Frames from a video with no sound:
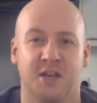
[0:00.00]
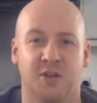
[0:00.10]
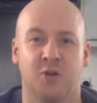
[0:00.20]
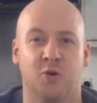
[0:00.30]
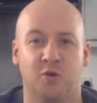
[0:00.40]
the
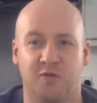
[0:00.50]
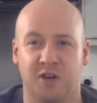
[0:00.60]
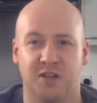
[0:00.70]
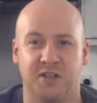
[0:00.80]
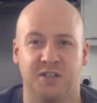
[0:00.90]
North
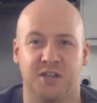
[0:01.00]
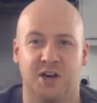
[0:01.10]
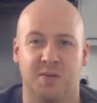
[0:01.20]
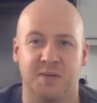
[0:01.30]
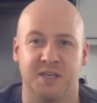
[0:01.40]
London
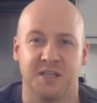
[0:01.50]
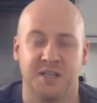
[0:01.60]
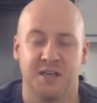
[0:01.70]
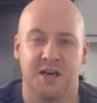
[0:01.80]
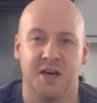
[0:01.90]
Derby.
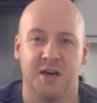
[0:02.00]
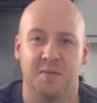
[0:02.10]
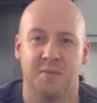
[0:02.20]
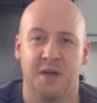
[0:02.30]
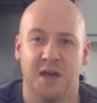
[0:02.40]

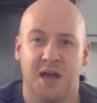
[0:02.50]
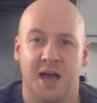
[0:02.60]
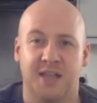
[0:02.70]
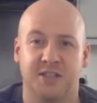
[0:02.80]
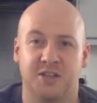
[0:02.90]

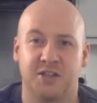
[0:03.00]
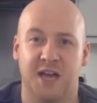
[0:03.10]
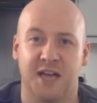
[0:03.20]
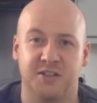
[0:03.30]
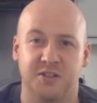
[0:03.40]

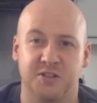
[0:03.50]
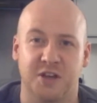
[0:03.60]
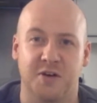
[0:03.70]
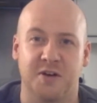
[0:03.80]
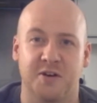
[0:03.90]
Anton's
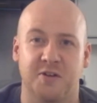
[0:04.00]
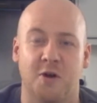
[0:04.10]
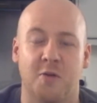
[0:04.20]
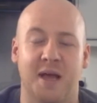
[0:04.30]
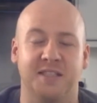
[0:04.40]
going on a
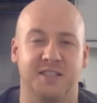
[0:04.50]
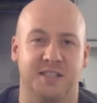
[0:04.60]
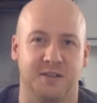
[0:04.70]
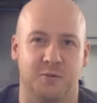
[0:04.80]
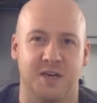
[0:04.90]

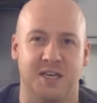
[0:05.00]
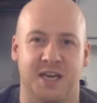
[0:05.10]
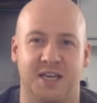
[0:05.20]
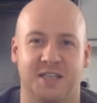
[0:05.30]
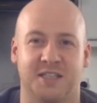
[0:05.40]
romantic
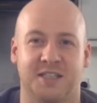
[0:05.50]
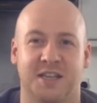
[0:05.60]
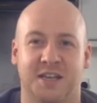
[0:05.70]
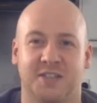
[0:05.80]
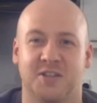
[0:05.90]
weekend
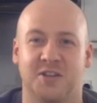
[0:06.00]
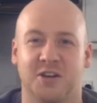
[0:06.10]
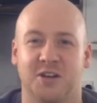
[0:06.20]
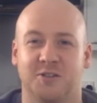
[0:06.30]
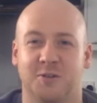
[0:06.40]
to the
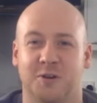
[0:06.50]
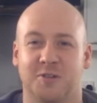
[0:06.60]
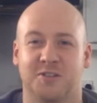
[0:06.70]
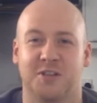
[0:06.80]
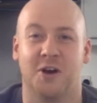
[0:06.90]

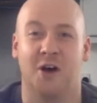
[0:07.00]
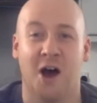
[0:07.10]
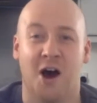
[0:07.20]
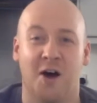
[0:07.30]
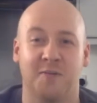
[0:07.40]
Cotswolds, so
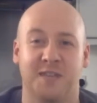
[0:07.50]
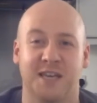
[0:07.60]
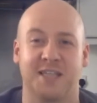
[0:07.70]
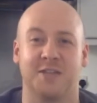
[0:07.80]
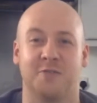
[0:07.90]
I'm
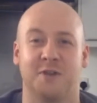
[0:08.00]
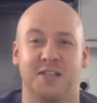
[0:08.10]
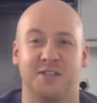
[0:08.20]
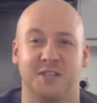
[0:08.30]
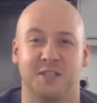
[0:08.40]
taking the reins
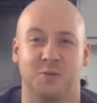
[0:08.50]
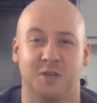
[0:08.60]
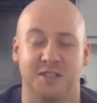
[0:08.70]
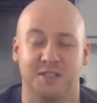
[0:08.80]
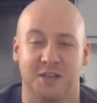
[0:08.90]
on this
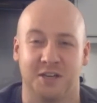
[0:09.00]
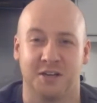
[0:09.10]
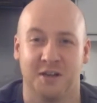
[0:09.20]
one, so